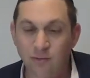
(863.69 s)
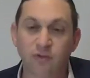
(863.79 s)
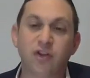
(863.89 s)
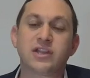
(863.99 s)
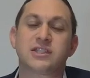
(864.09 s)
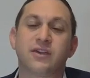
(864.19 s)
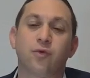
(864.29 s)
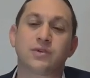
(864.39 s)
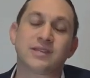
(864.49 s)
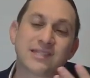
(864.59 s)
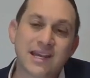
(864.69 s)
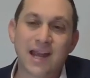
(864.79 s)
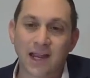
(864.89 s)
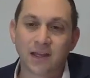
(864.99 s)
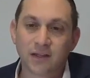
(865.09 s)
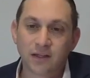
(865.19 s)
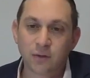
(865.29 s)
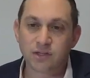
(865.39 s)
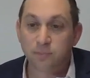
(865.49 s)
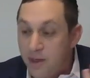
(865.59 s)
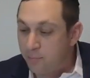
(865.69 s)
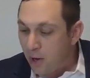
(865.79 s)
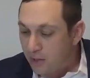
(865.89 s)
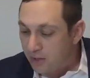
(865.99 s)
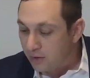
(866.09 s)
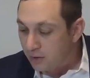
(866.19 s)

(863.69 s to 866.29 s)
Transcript: Reisim was a seaman. He was a big bucky.